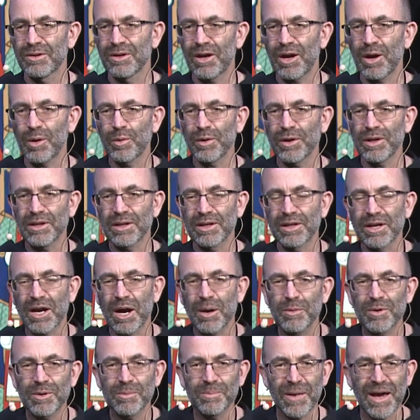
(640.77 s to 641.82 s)
Are we
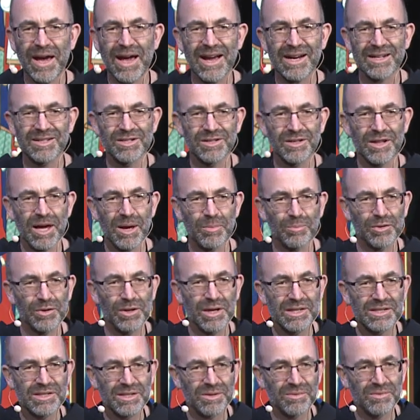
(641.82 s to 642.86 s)
coming back to that
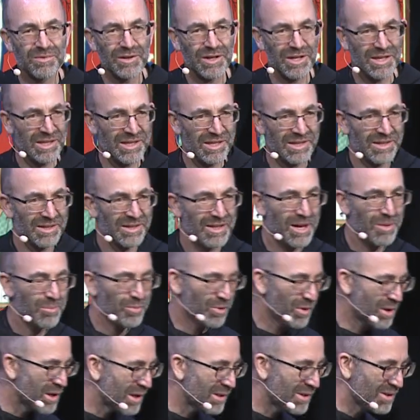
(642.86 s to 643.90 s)
place of need, that
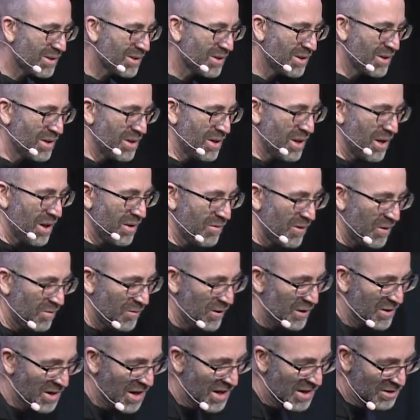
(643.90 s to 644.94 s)
place of
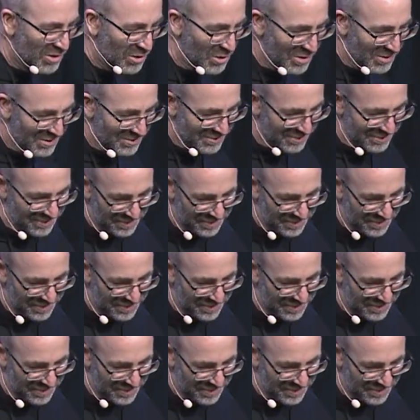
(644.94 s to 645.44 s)
invitation?